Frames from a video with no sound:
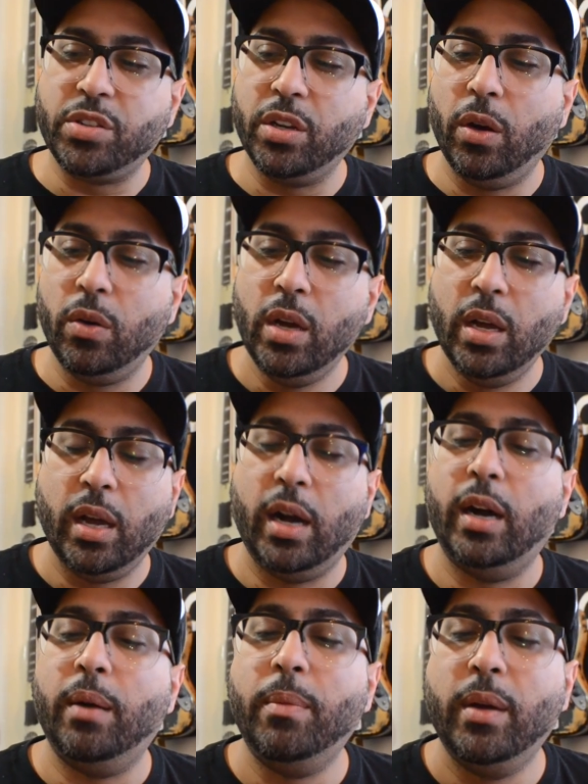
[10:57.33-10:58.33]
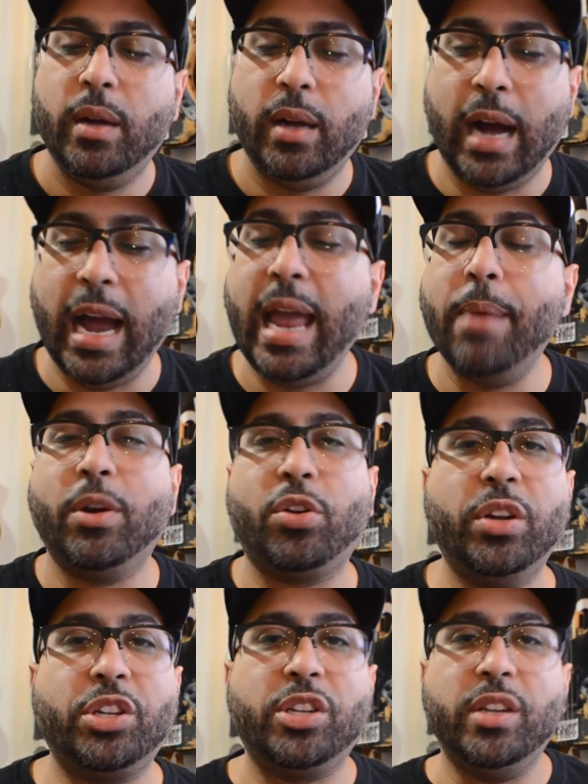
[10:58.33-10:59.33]
ago. I am a
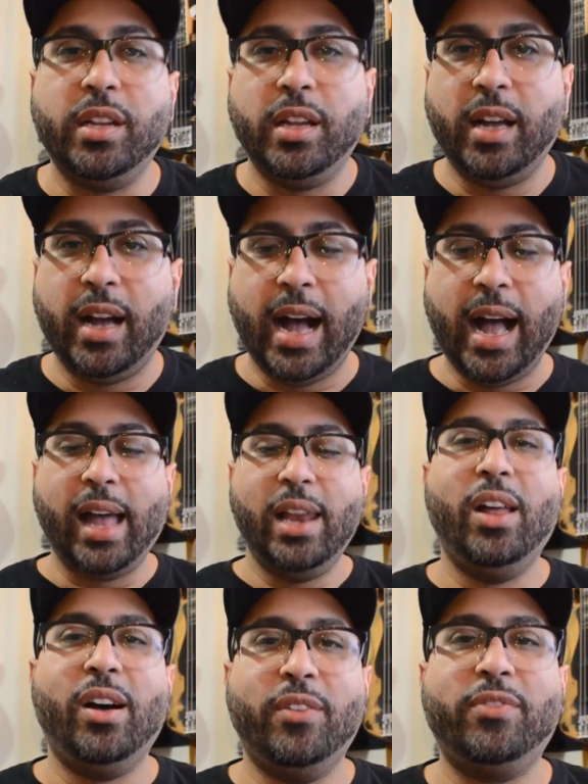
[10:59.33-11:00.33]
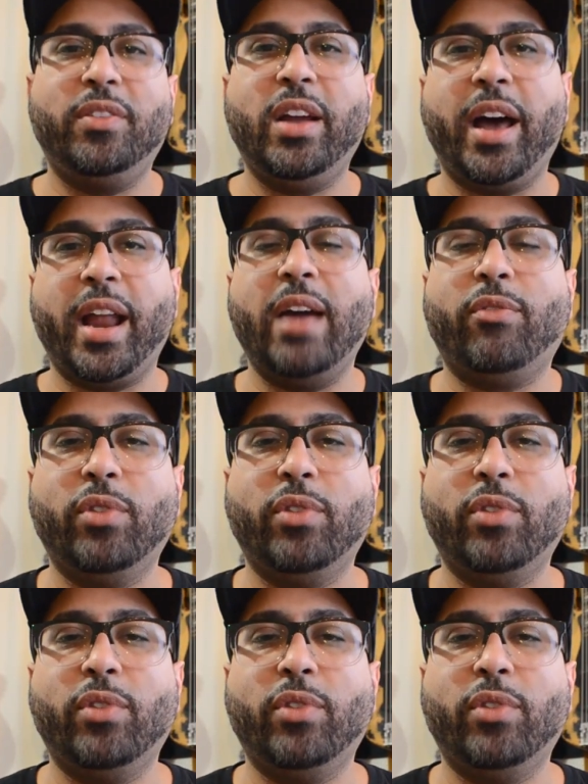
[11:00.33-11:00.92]
Christian. I love God. I have a